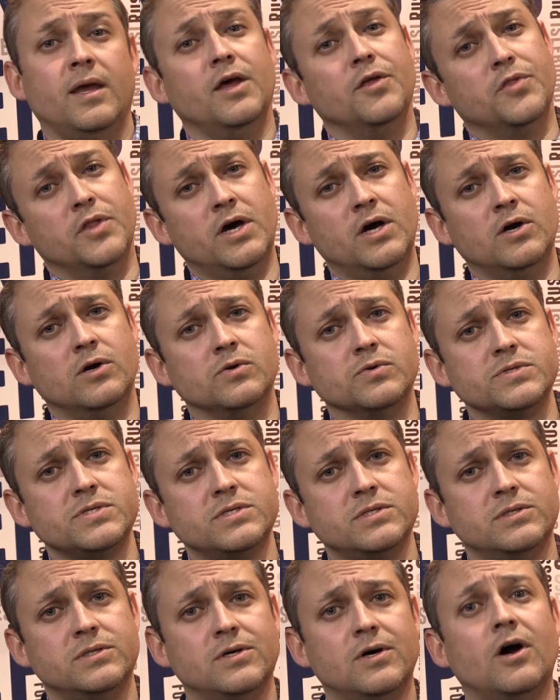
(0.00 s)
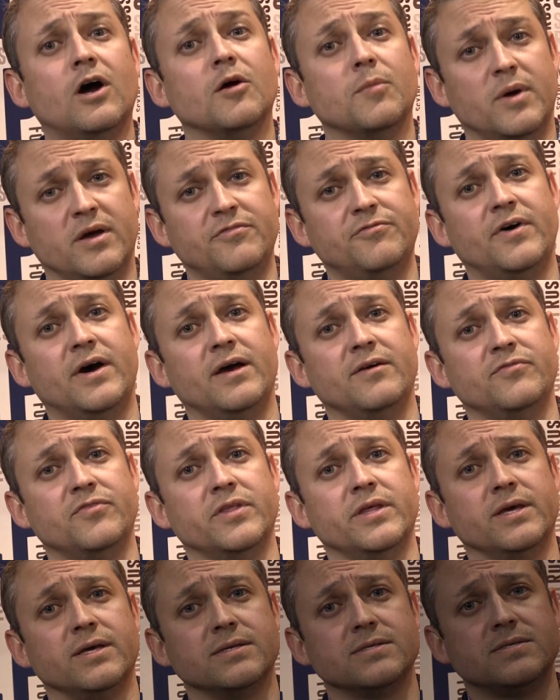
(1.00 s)
And those are my 5
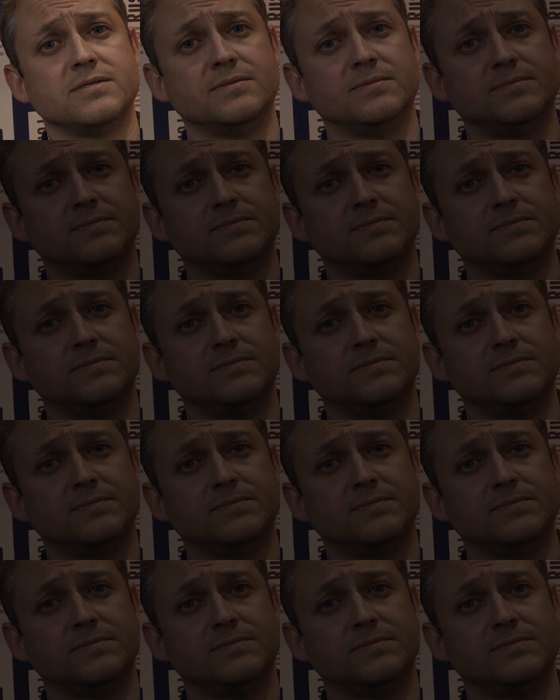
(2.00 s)
things.